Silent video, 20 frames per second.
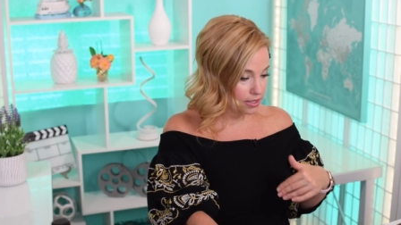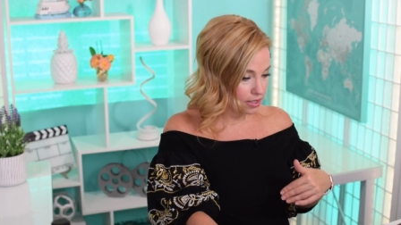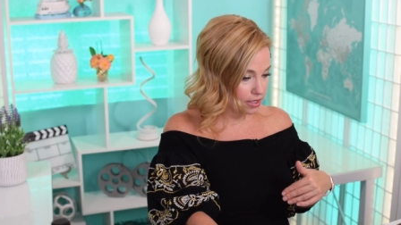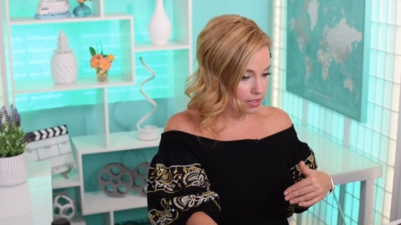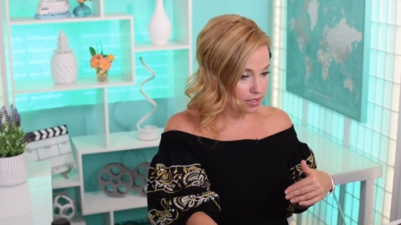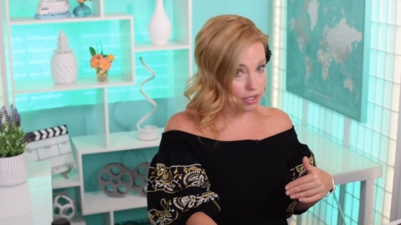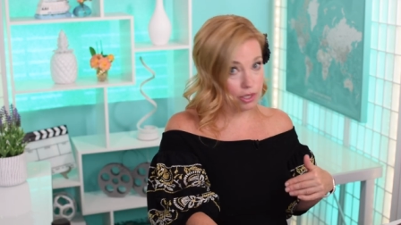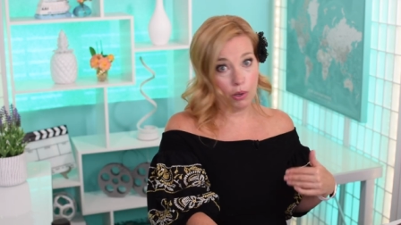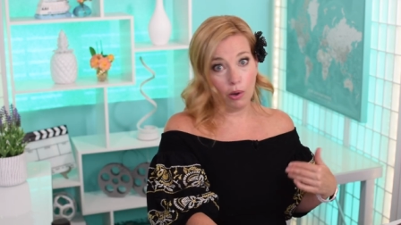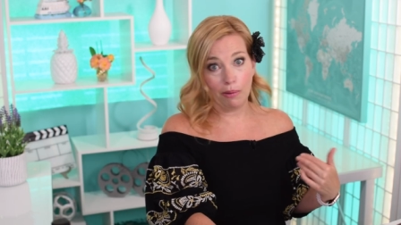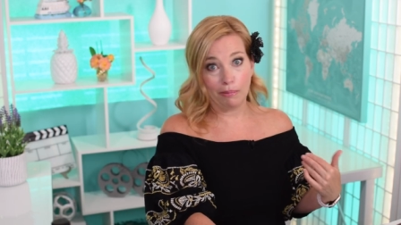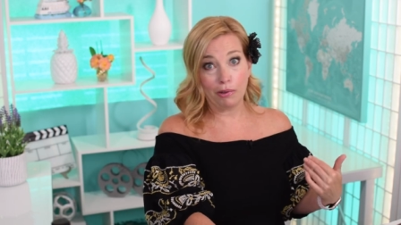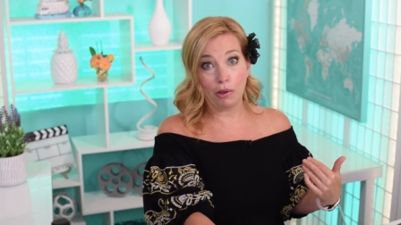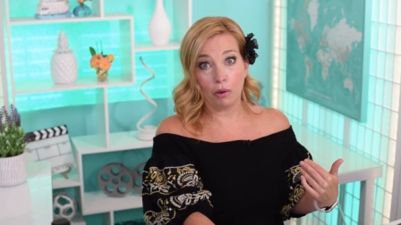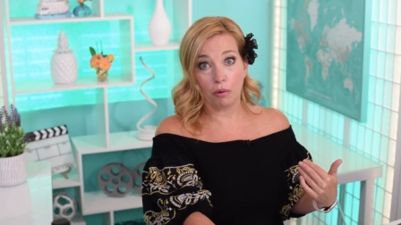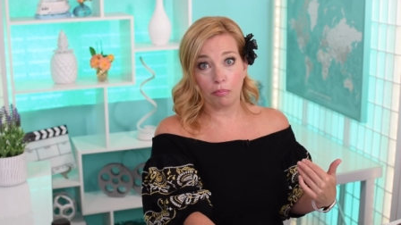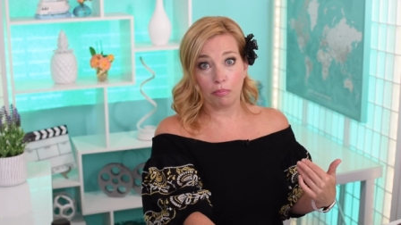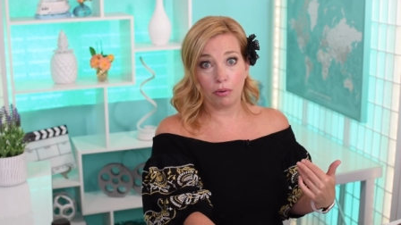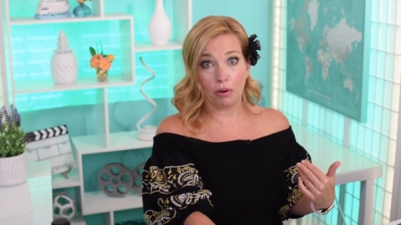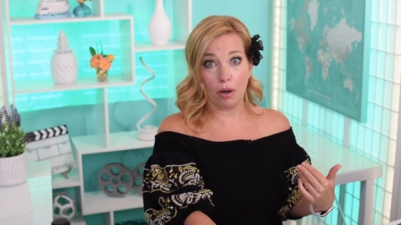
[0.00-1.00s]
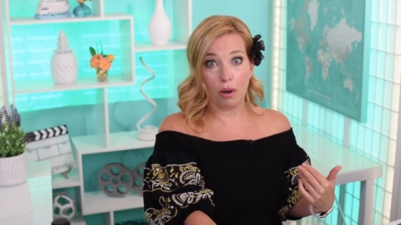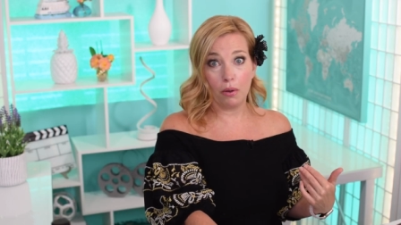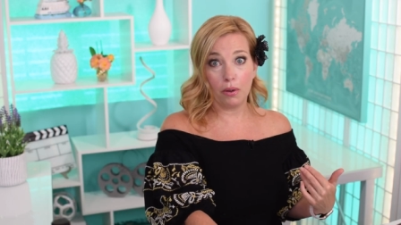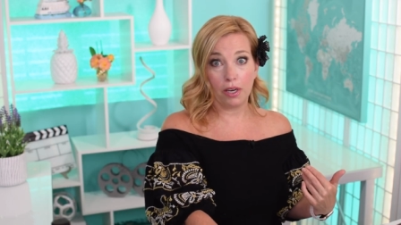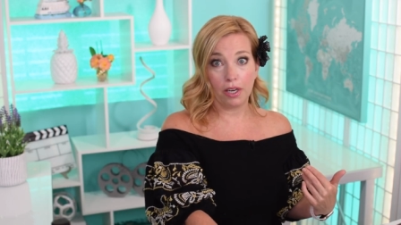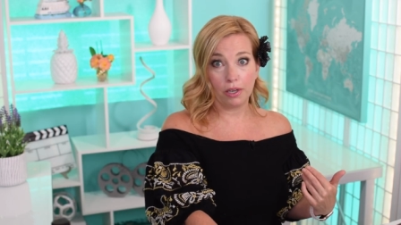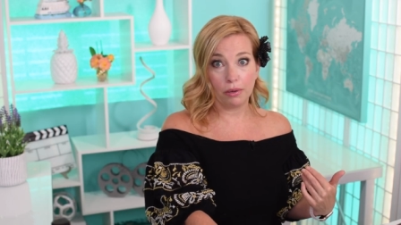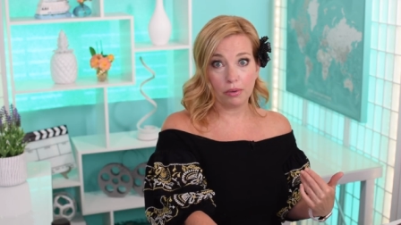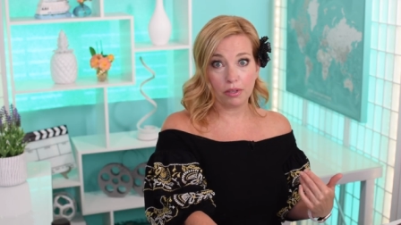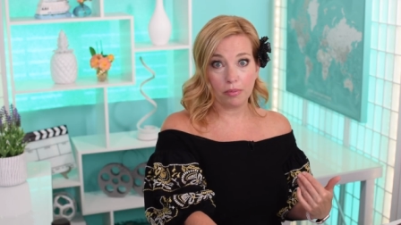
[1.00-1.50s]
because you know I'm going pro
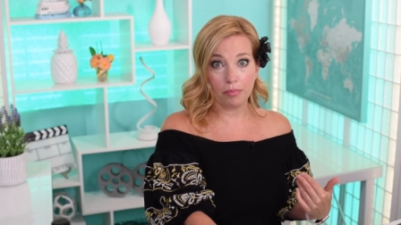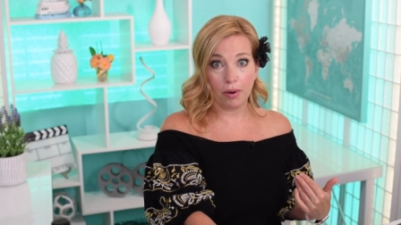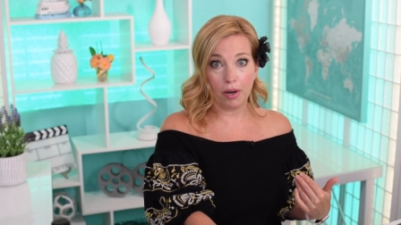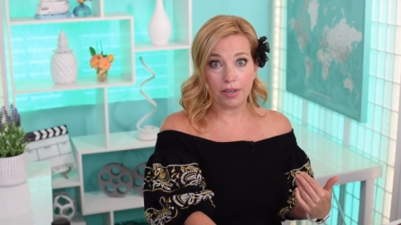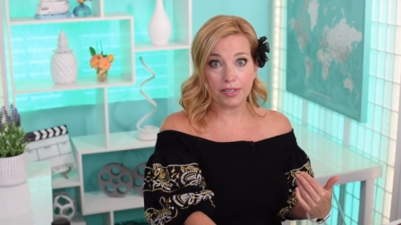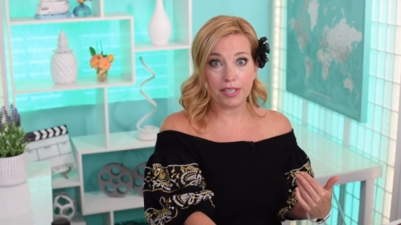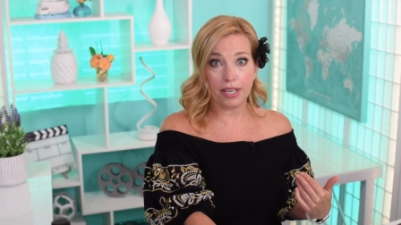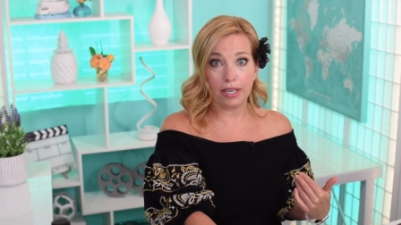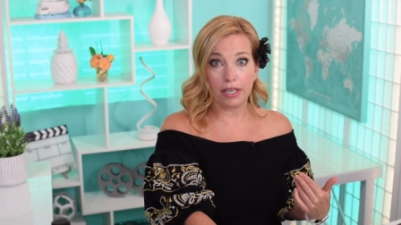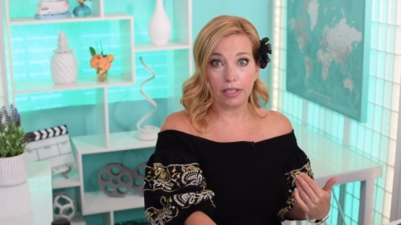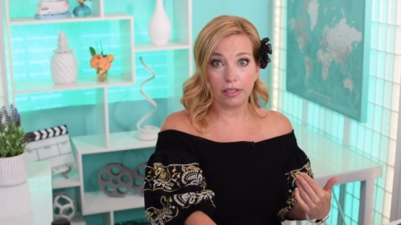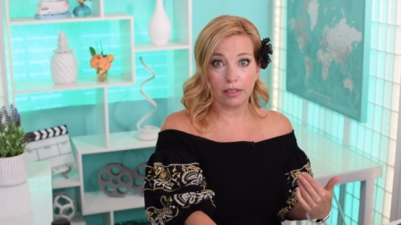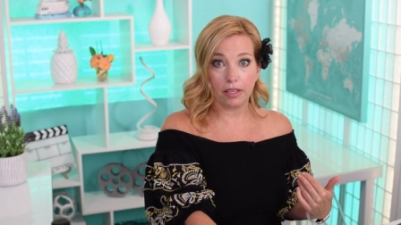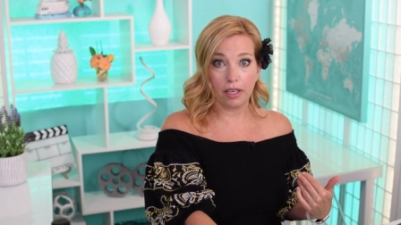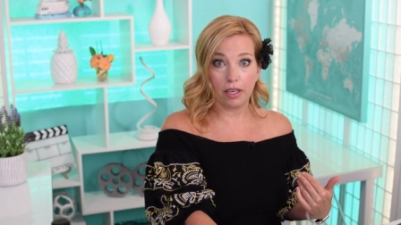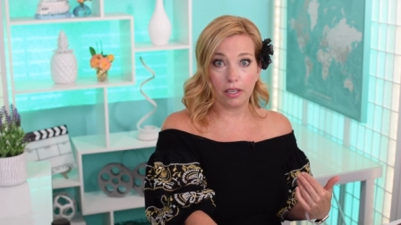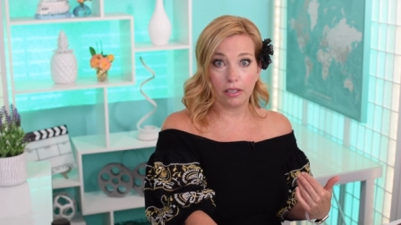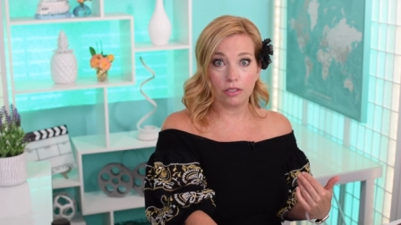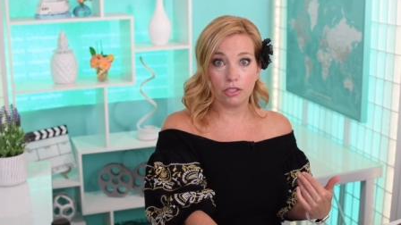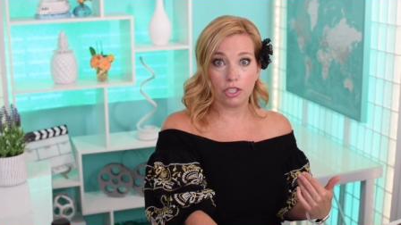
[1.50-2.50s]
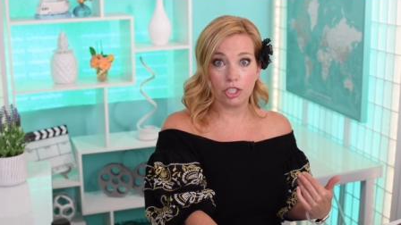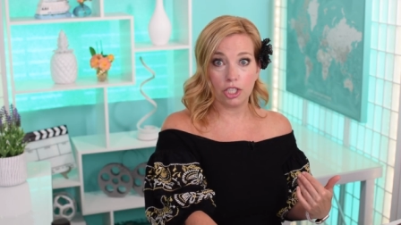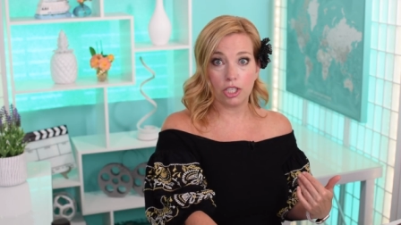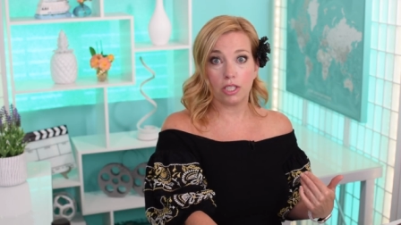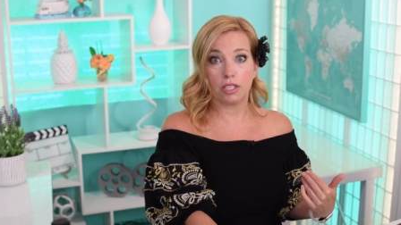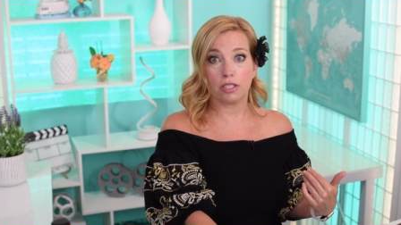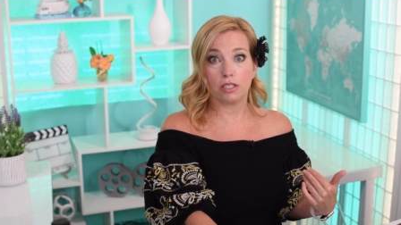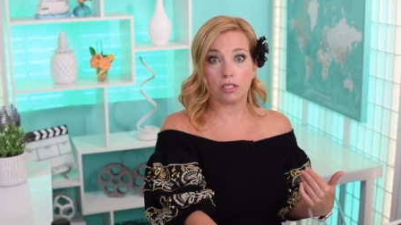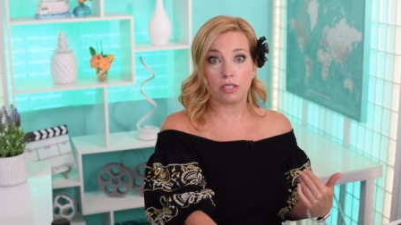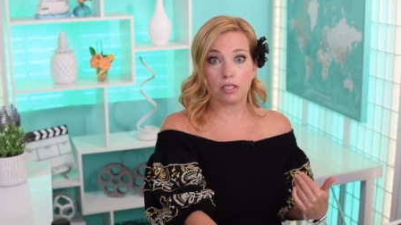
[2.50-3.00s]
here with the bartending thing.
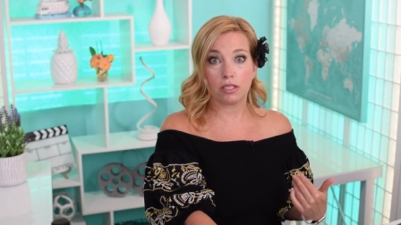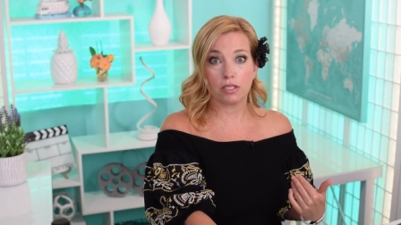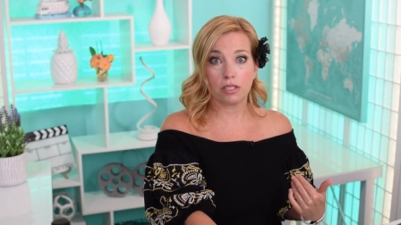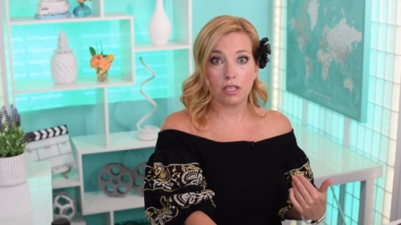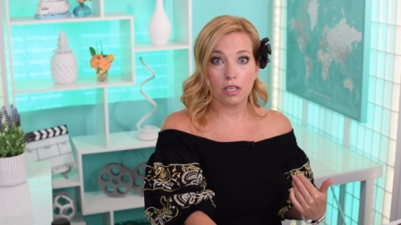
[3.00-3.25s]
Jeez.